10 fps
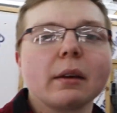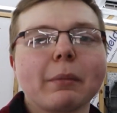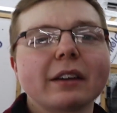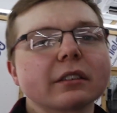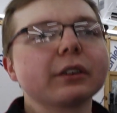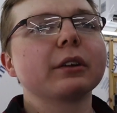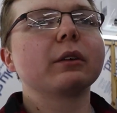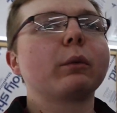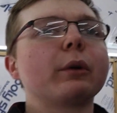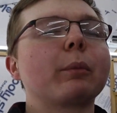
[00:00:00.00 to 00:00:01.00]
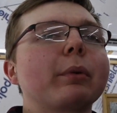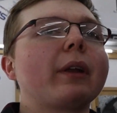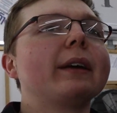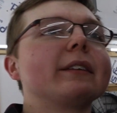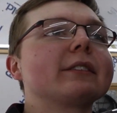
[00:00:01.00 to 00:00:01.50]
basically we
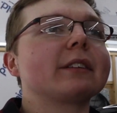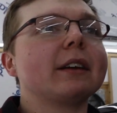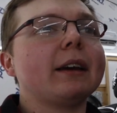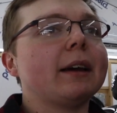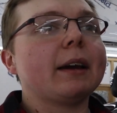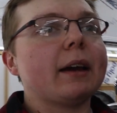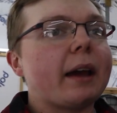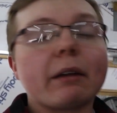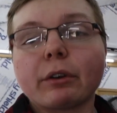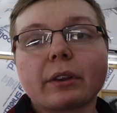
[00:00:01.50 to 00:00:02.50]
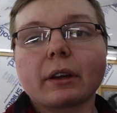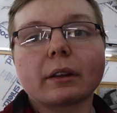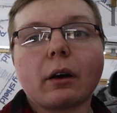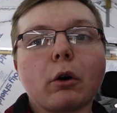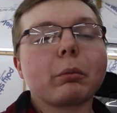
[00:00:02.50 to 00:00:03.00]
replaced everything in
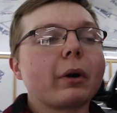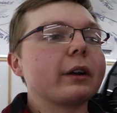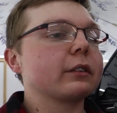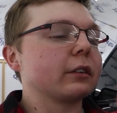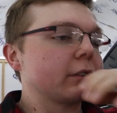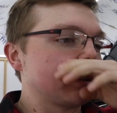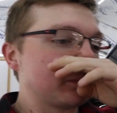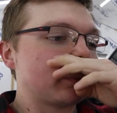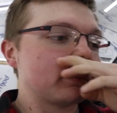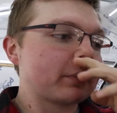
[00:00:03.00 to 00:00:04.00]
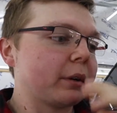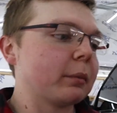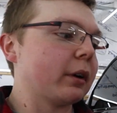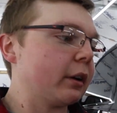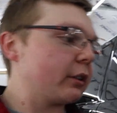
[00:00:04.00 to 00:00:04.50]
the whole brake system pretty
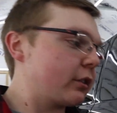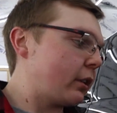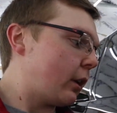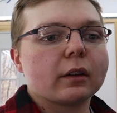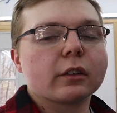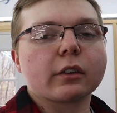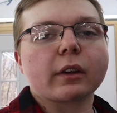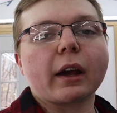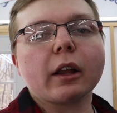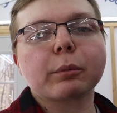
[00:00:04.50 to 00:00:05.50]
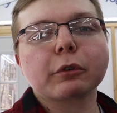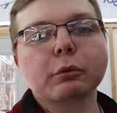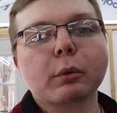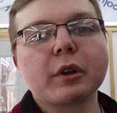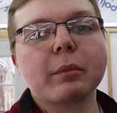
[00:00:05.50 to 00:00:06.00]
much. So the calipers
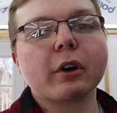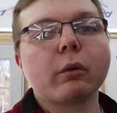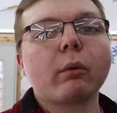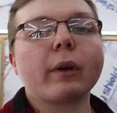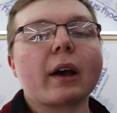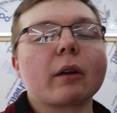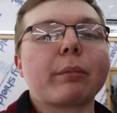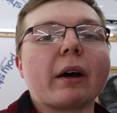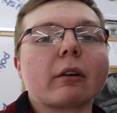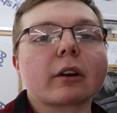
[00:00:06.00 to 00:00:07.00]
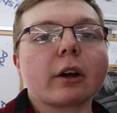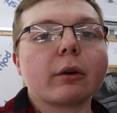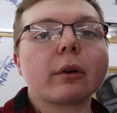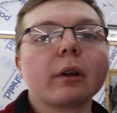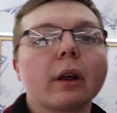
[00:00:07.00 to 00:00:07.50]
were rebuilt when we got them powder
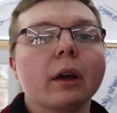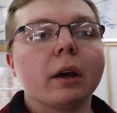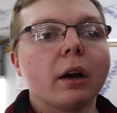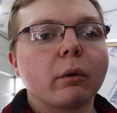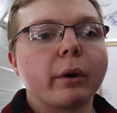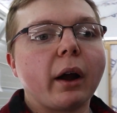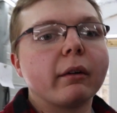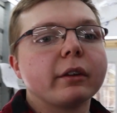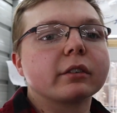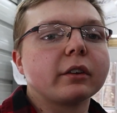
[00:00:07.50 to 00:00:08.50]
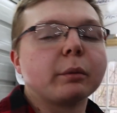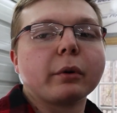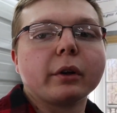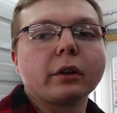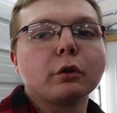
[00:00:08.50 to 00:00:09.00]
coated. We obviously
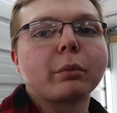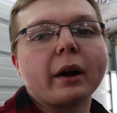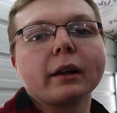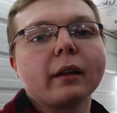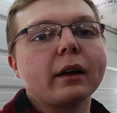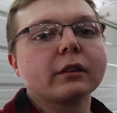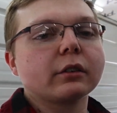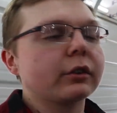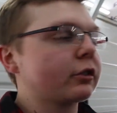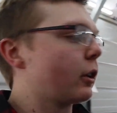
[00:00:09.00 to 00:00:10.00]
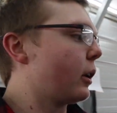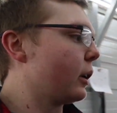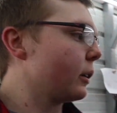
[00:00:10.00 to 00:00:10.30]
put new brake lines on the truck,